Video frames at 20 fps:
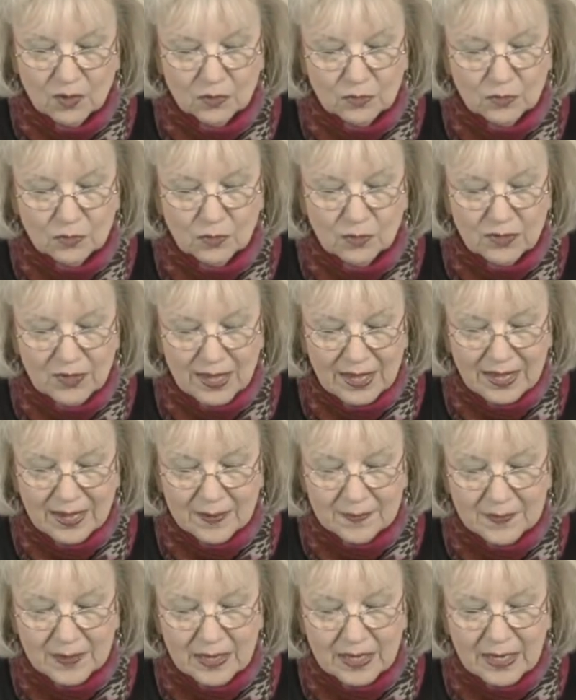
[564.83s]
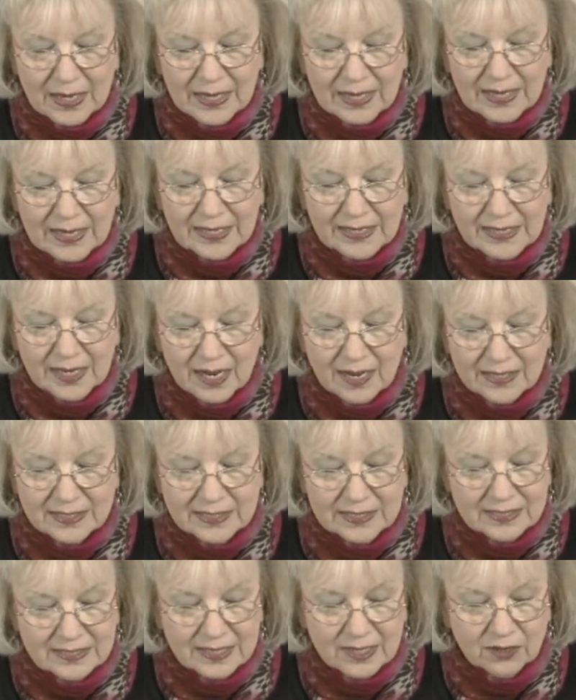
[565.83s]
Through them, he
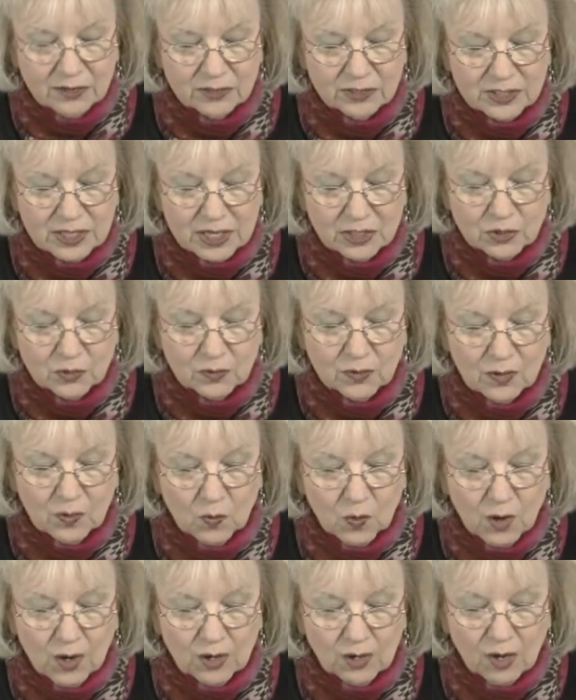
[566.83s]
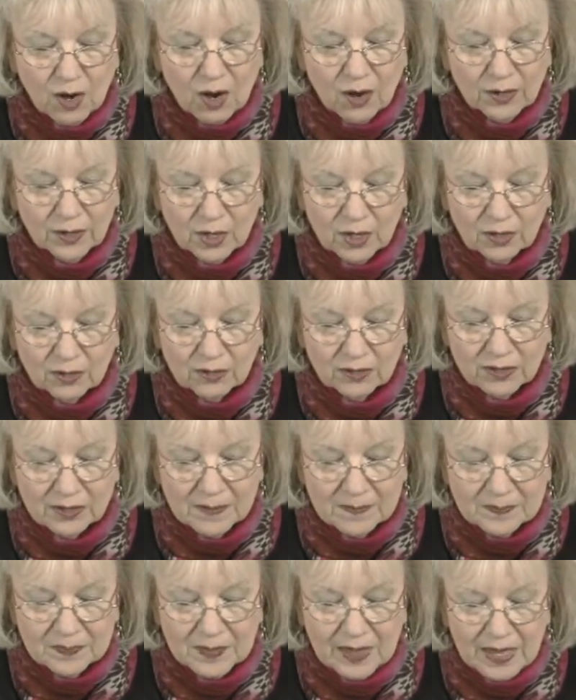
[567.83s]
does his intercessory work on earth,
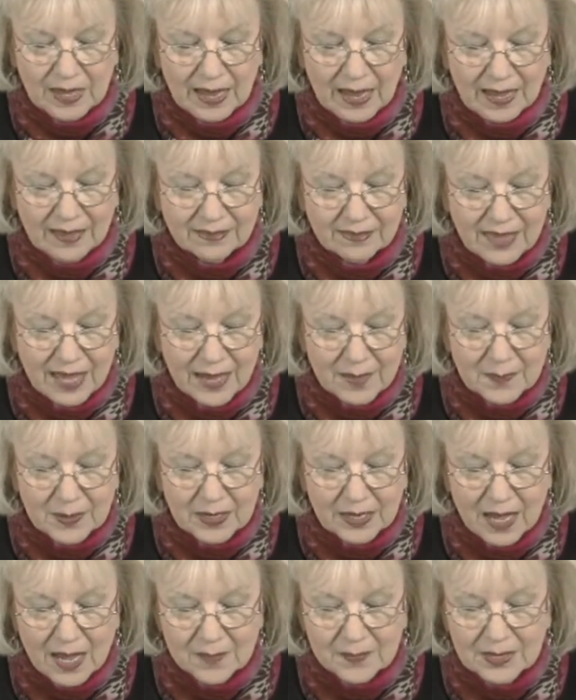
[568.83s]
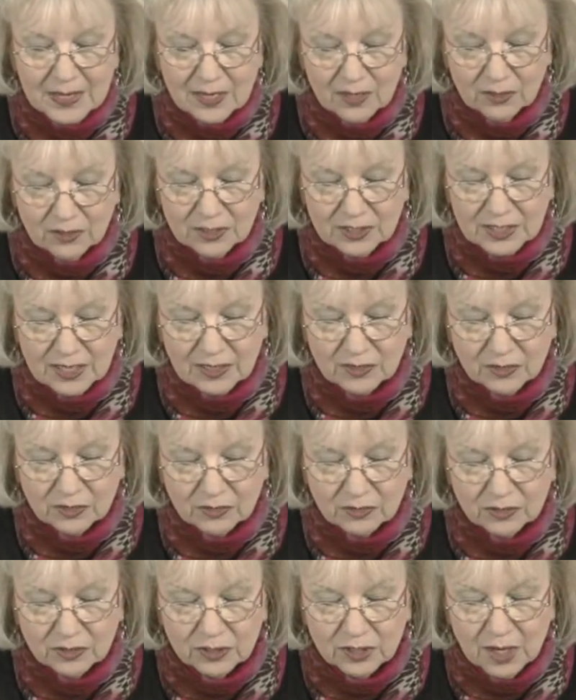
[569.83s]
and they become
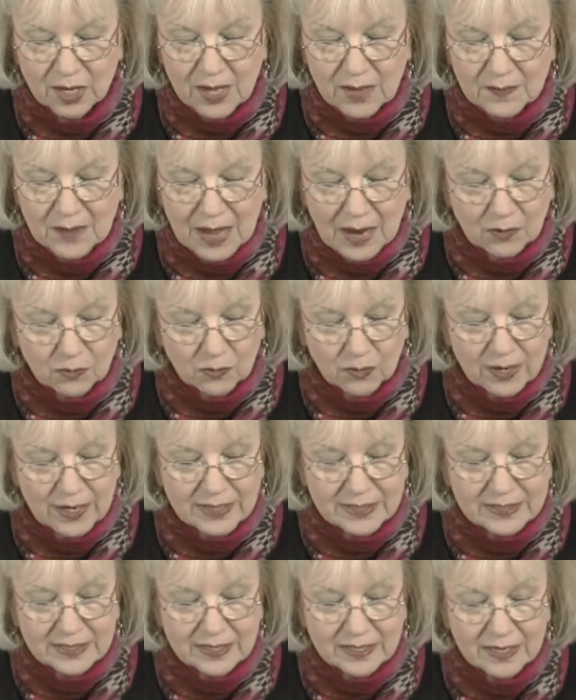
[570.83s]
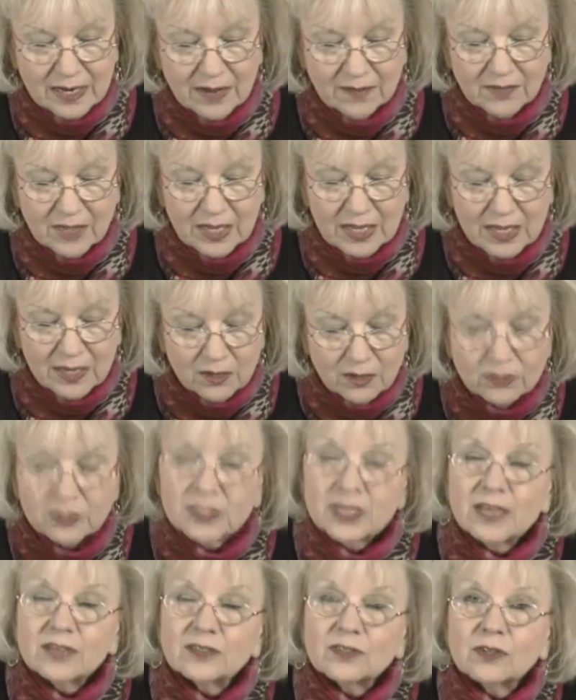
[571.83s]
intercessors by reason of the
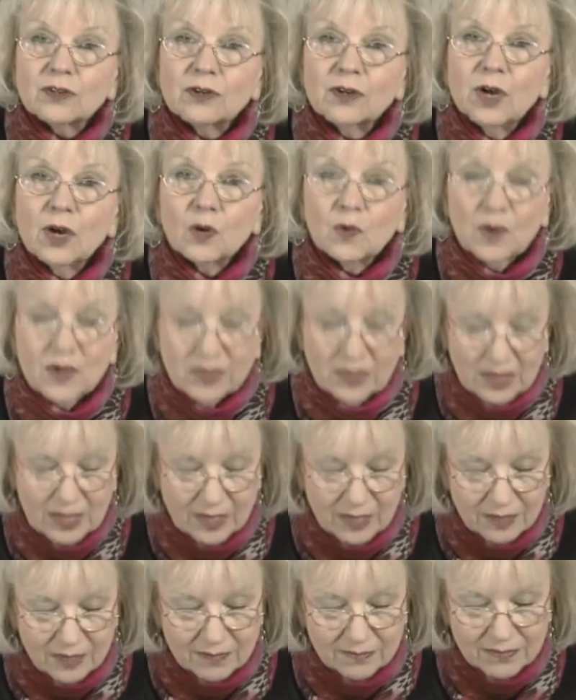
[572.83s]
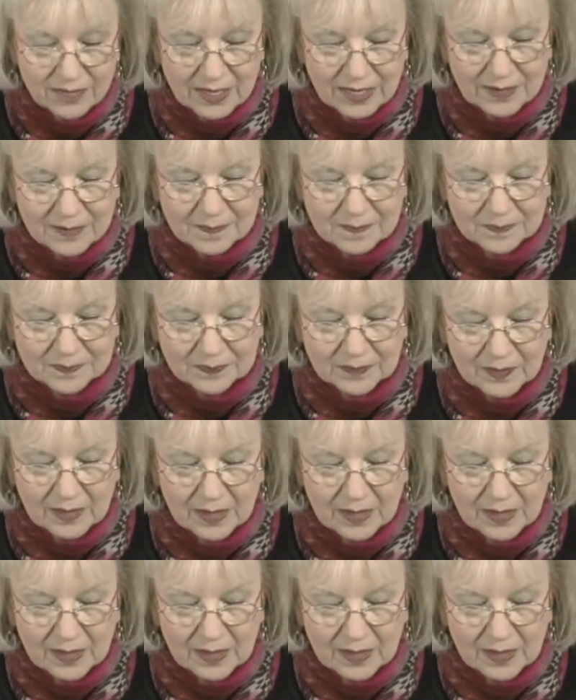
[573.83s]
intercessor within them.